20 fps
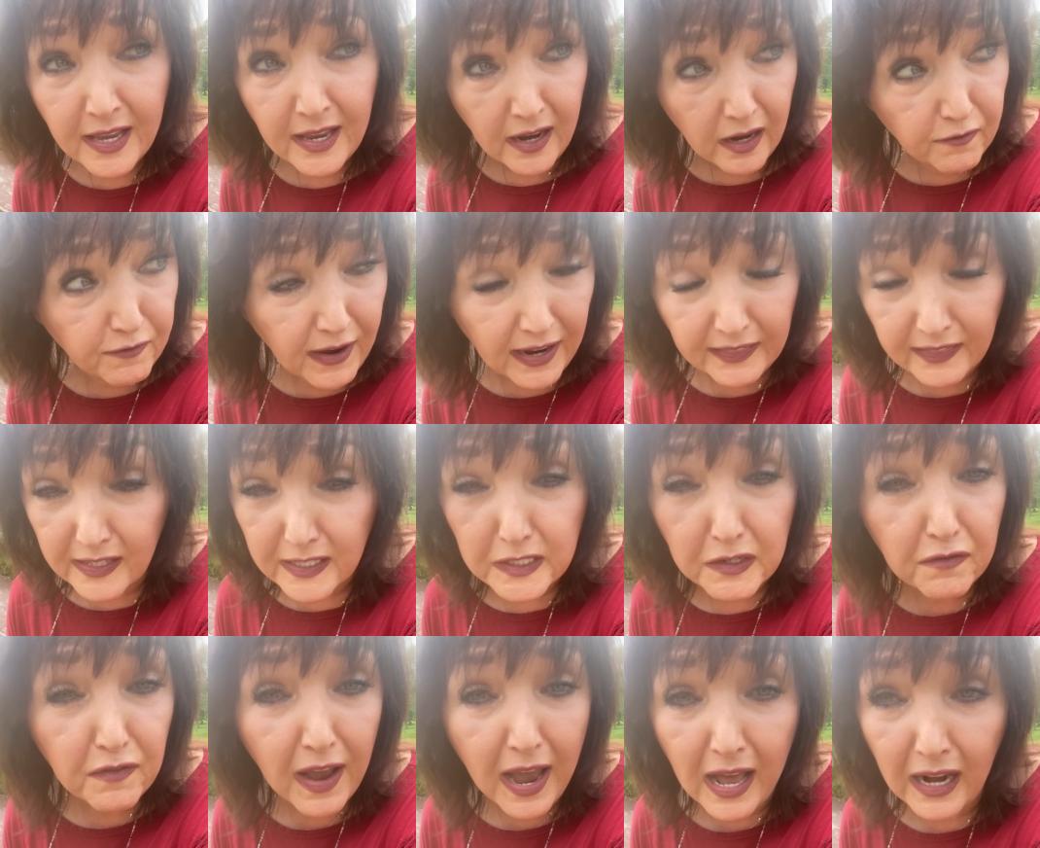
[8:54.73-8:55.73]
In fact, this
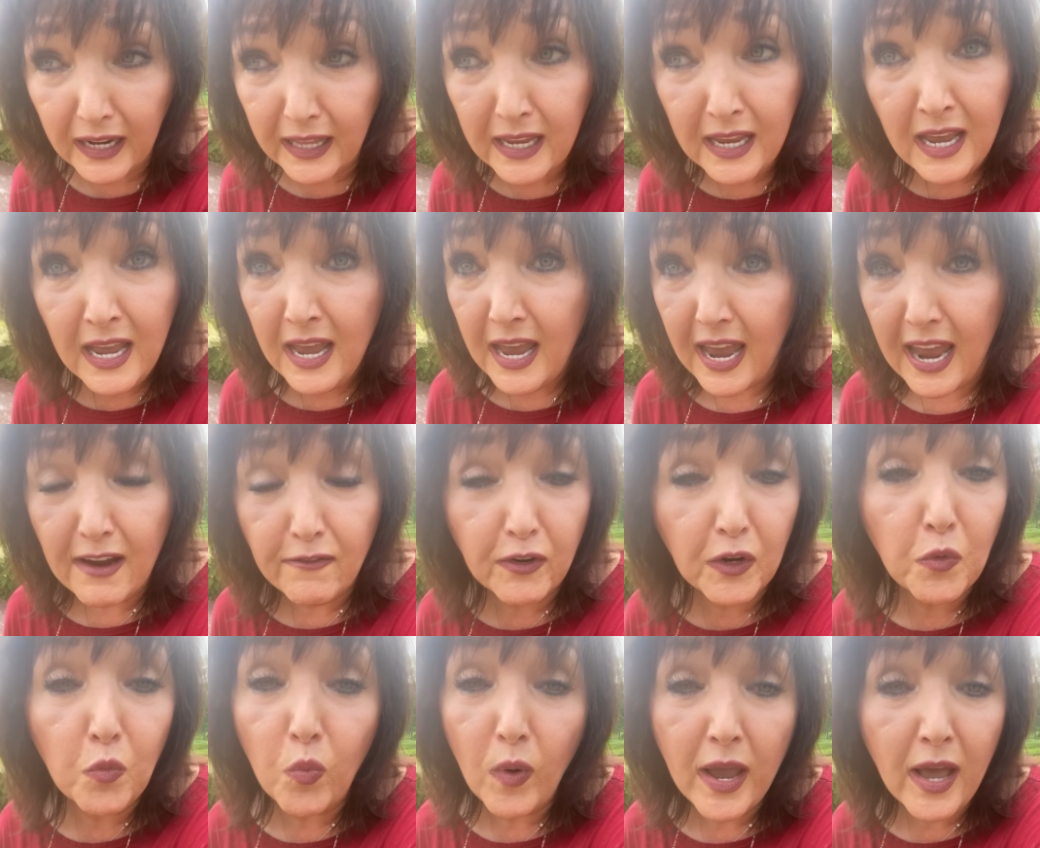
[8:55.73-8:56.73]
valley,
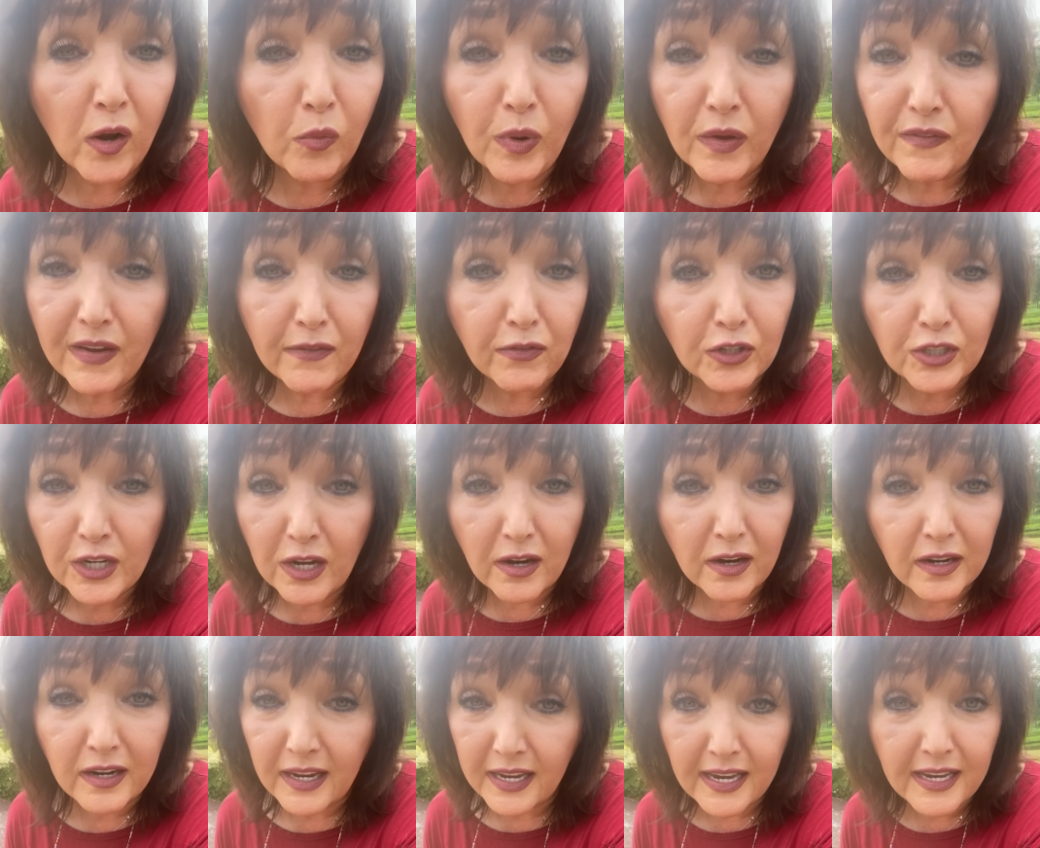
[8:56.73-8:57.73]
every well we've ever
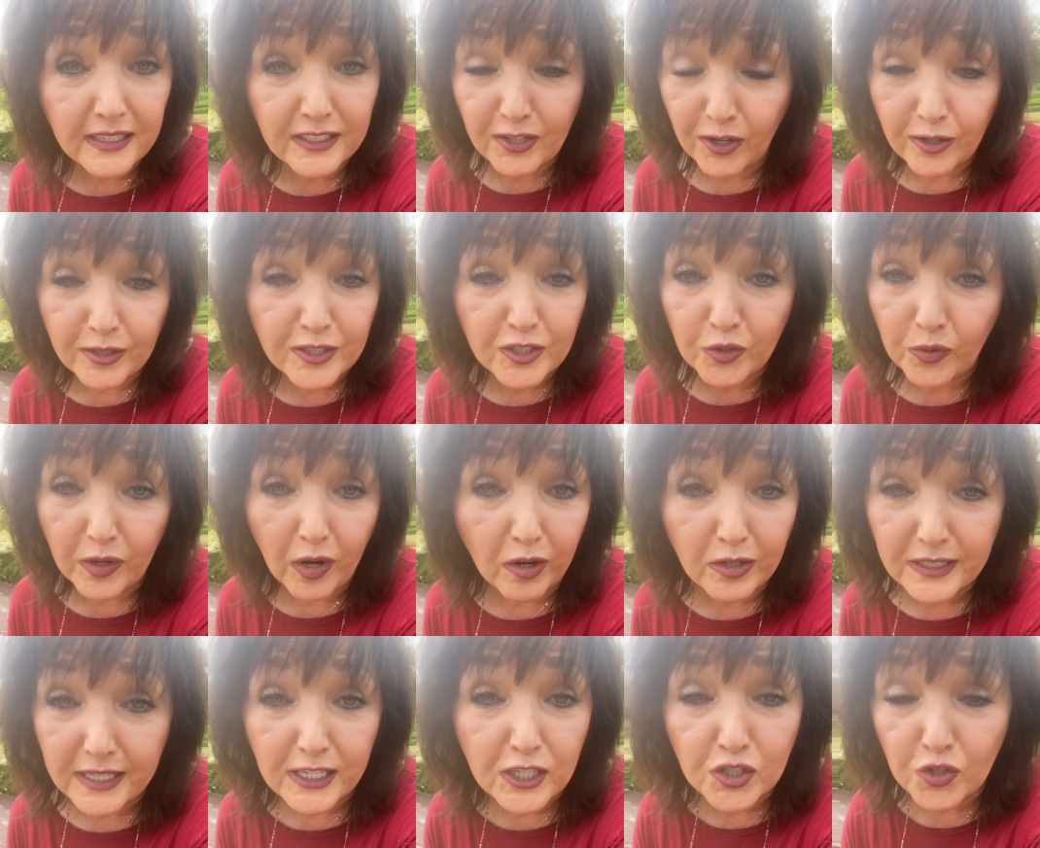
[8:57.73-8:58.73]
dug turns to an
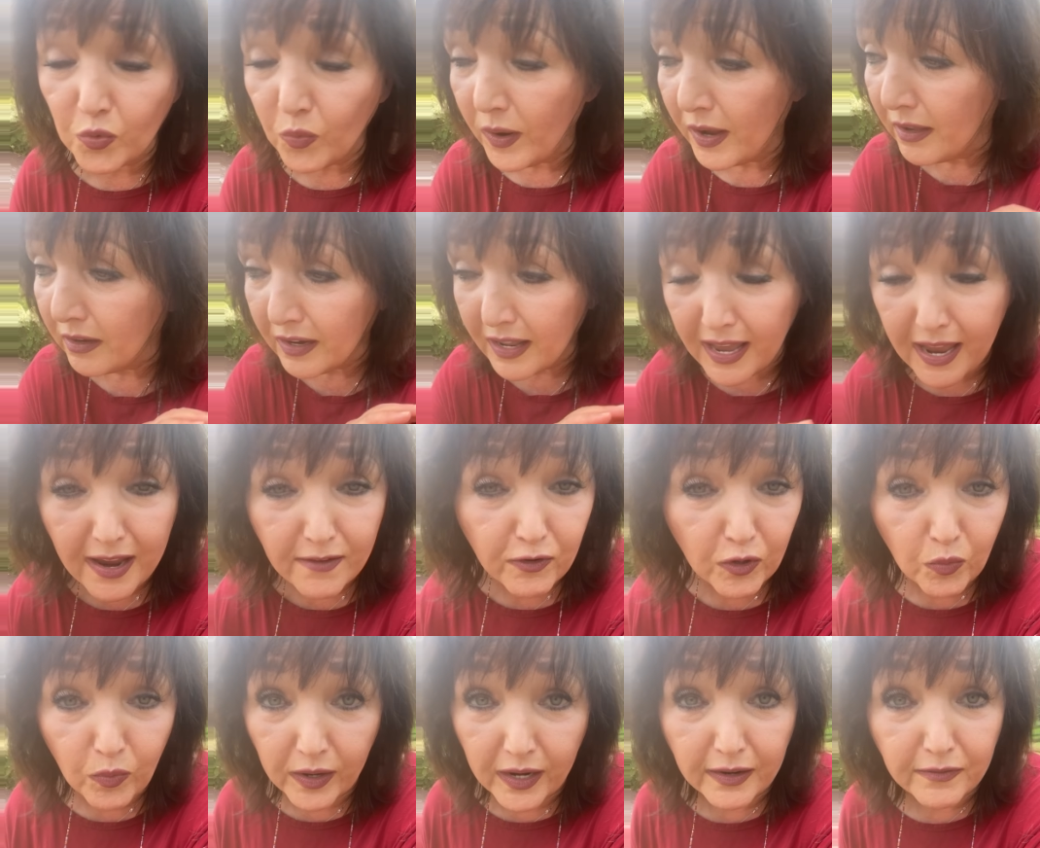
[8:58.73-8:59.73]
artesian well.
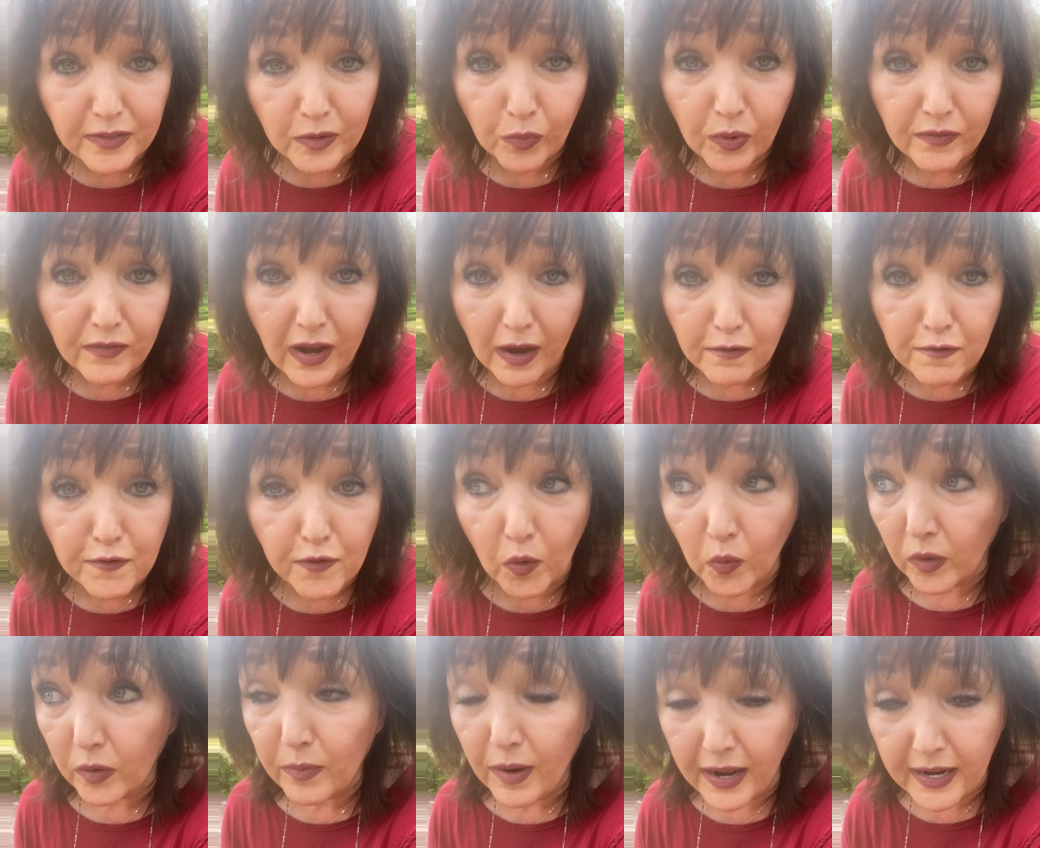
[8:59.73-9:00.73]
Every one of them. We've got
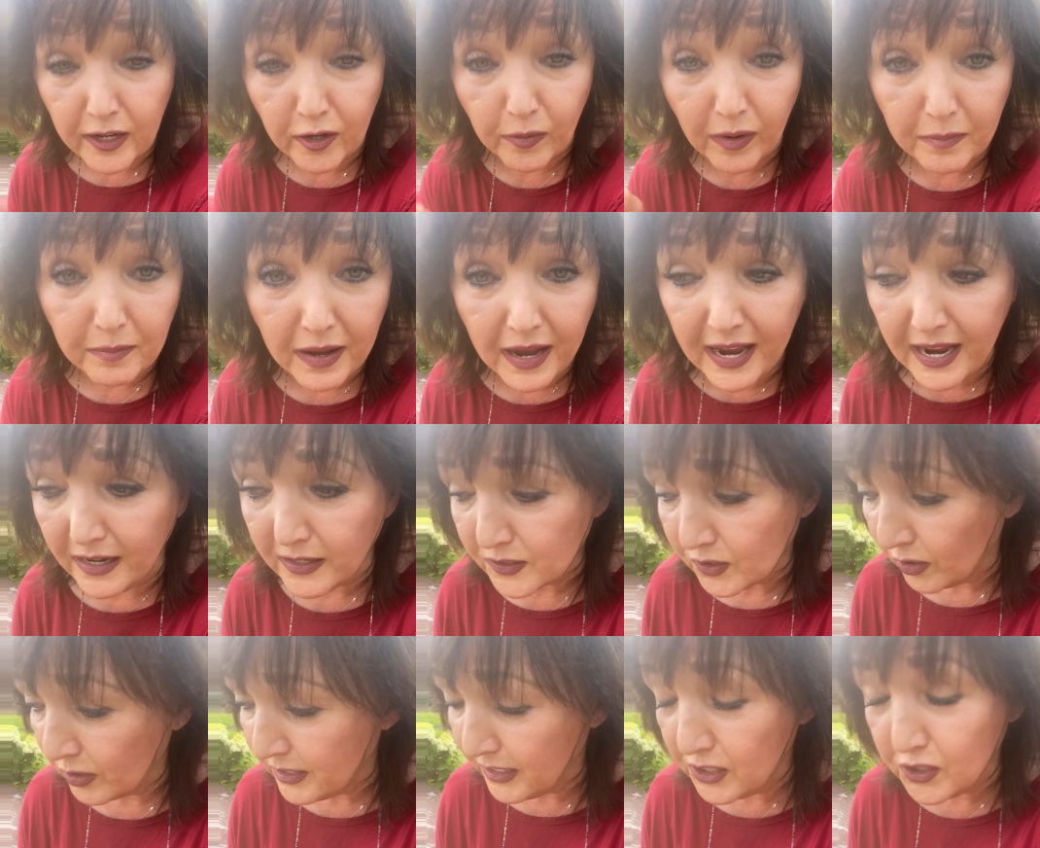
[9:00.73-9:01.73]
four right here on my house,
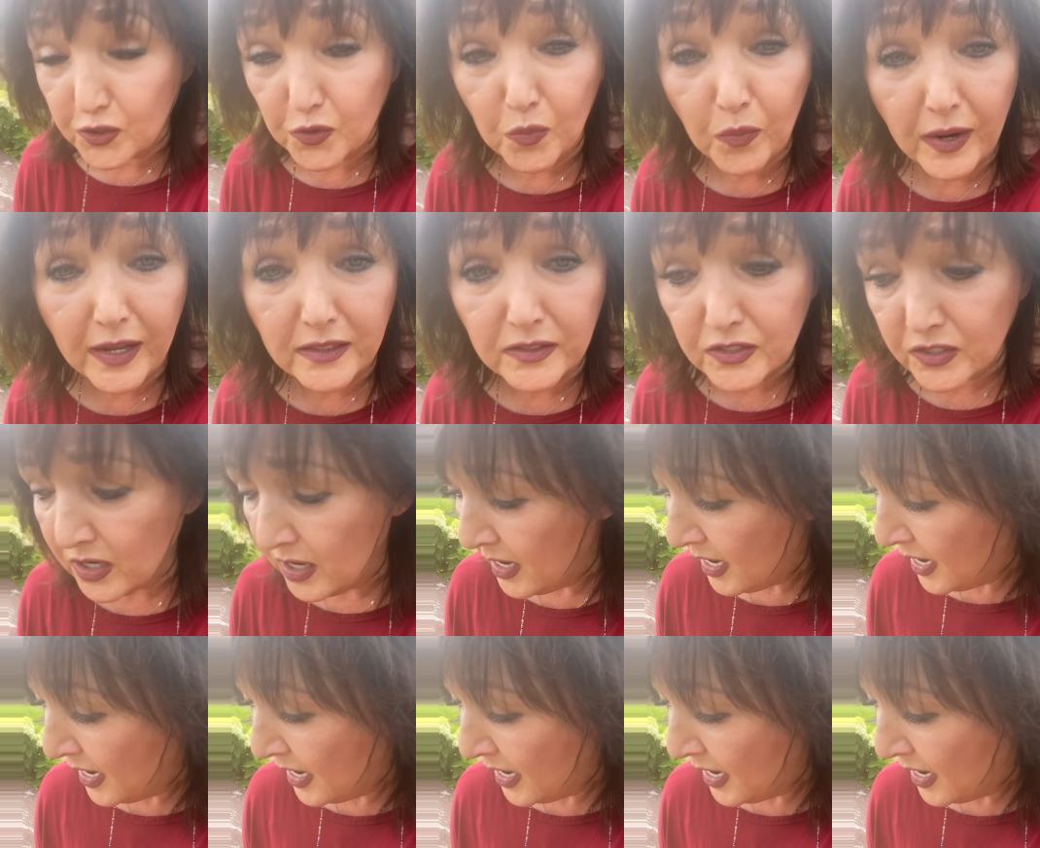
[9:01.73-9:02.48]
artesian wells.